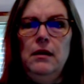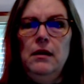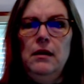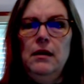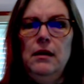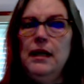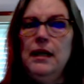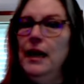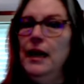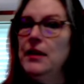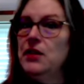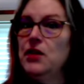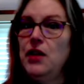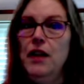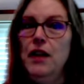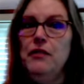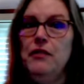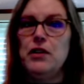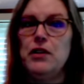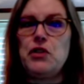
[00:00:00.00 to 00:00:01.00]
Yes,
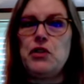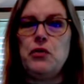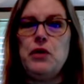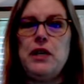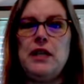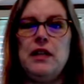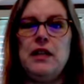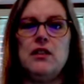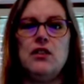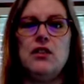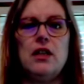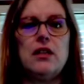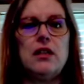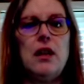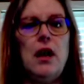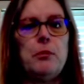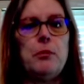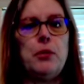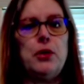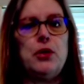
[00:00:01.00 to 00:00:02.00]
every tree that does
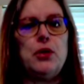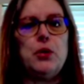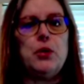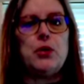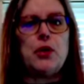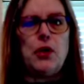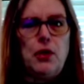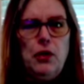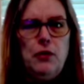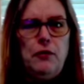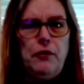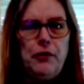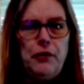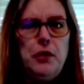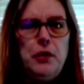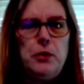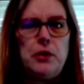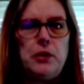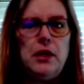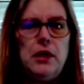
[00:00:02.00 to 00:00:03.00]
not produce good
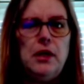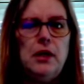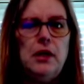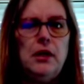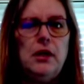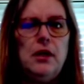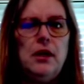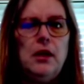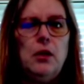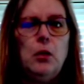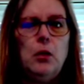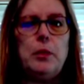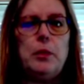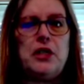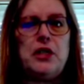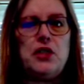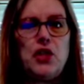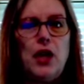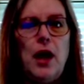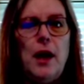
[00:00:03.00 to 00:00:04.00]
fruit will be
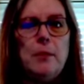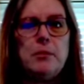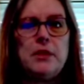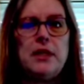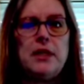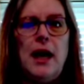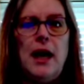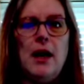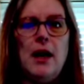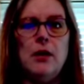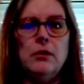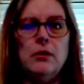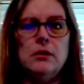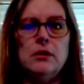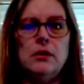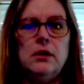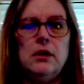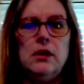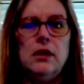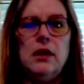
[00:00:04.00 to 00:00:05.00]
chopped down
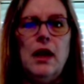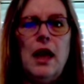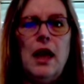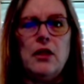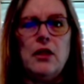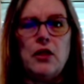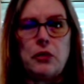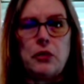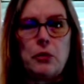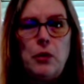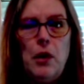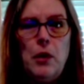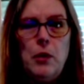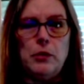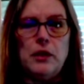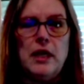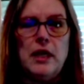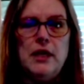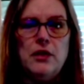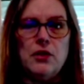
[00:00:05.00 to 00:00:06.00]
and thrown
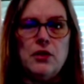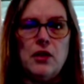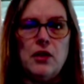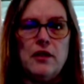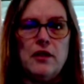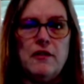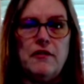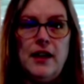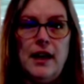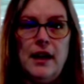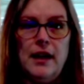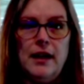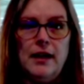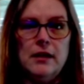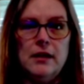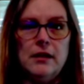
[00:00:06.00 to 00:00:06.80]
into the fire.